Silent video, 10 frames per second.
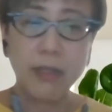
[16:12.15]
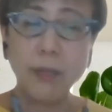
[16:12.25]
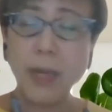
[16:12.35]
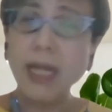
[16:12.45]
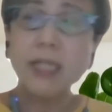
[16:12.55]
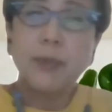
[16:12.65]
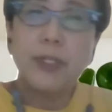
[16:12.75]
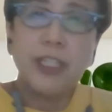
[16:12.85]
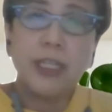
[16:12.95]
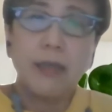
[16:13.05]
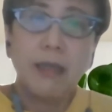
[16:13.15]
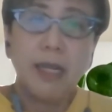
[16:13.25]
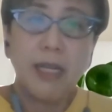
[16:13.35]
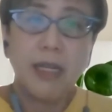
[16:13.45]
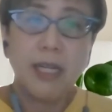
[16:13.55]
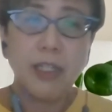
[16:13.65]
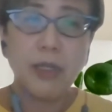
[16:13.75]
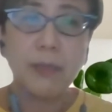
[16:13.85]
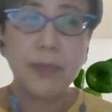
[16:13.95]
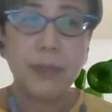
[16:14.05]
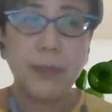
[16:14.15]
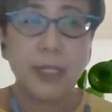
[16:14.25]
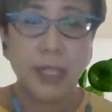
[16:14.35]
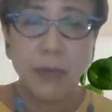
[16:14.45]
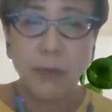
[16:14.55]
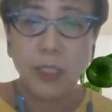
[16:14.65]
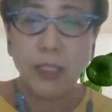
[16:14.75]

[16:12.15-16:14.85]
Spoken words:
So my last project in National Computer Board then was